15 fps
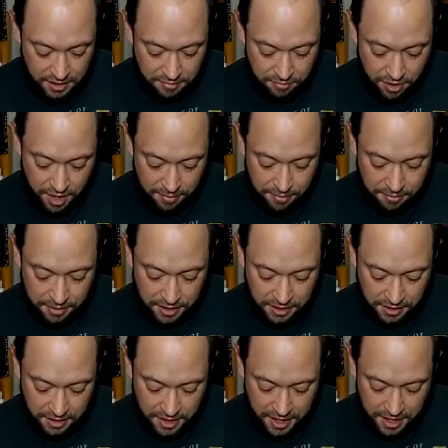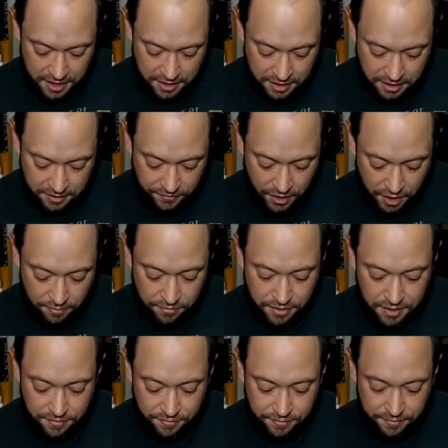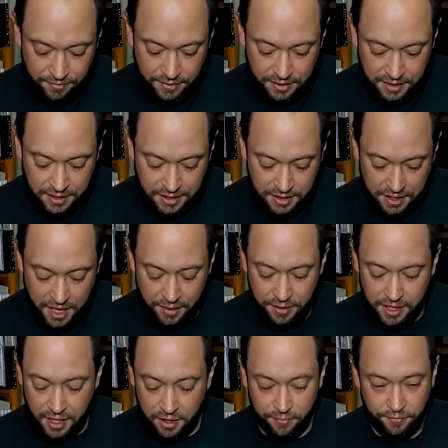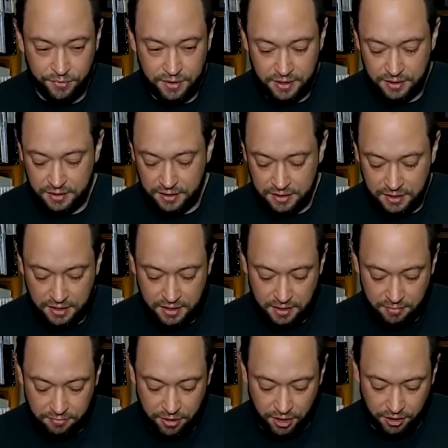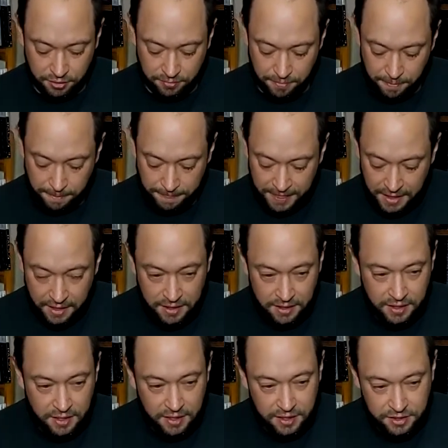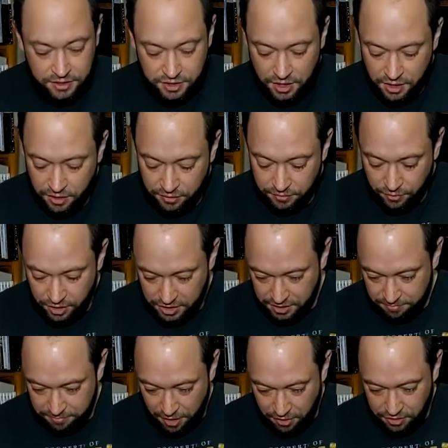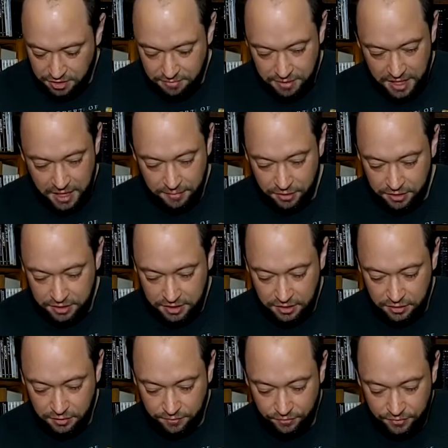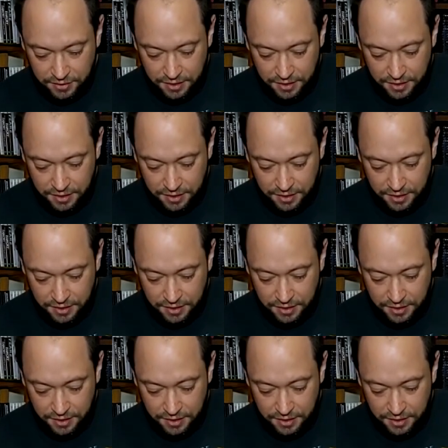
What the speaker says: Probably later. Oh, there we go. Boom. So we're supposed to be able to